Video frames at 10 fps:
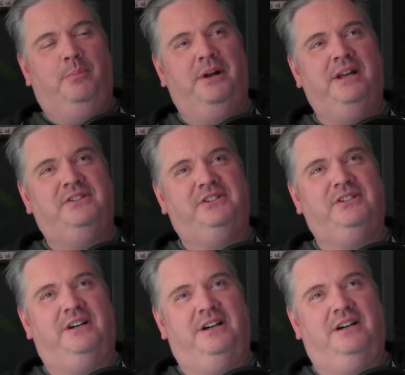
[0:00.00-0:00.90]
But it's
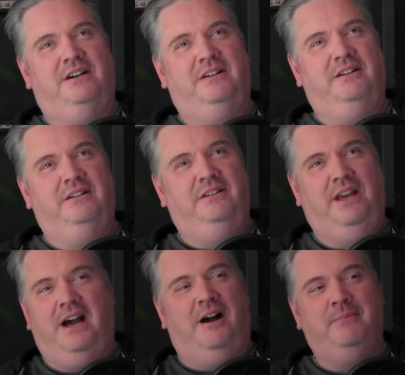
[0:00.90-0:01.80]
uh,
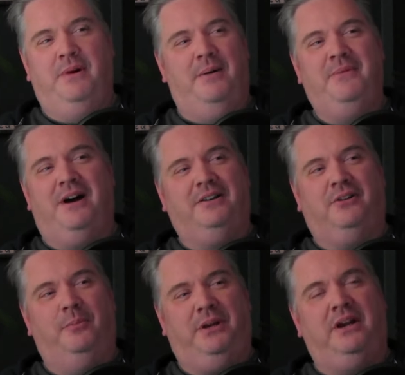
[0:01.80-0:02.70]
yeah, I'm I'm not
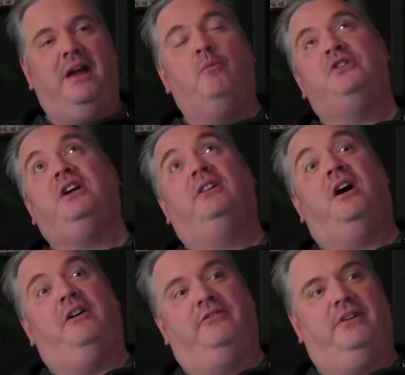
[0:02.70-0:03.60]
clear because and which I
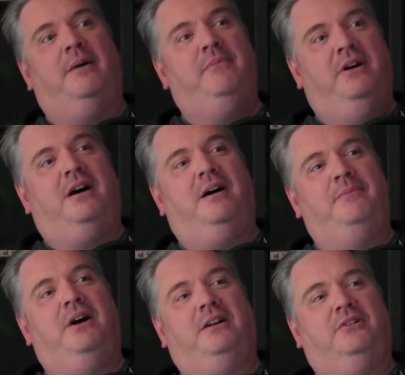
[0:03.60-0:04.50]
love. I'm not
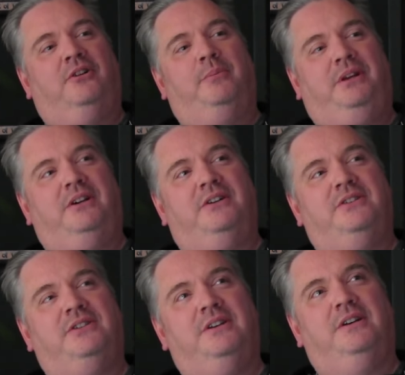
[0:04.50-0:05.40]
I'm not clear
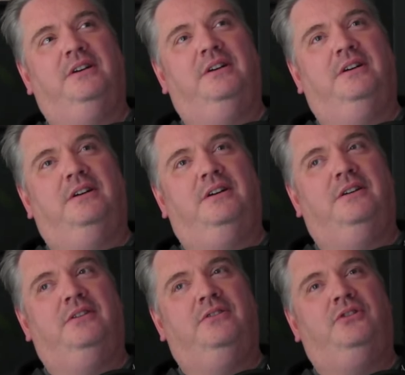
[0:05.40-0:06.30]
because
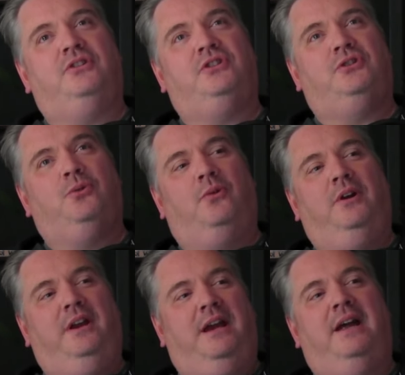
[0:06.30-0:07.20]
the
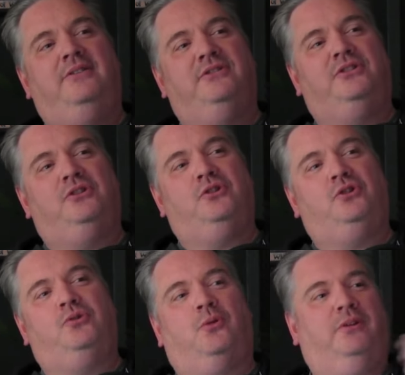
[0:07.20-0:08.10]
story ends
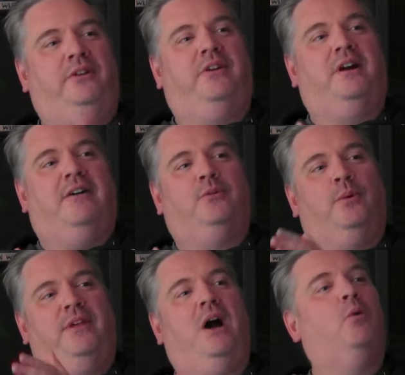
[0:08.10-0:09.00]
shortly thereafter
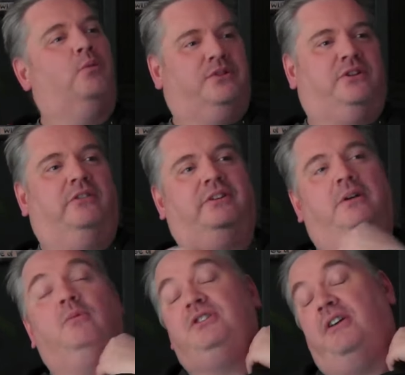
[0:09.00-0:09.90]
without resolving it,
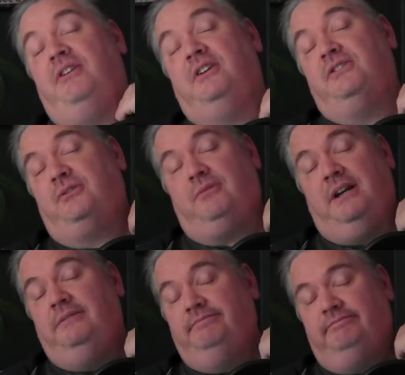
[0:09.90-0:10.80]
mm-hmm. which I think is great.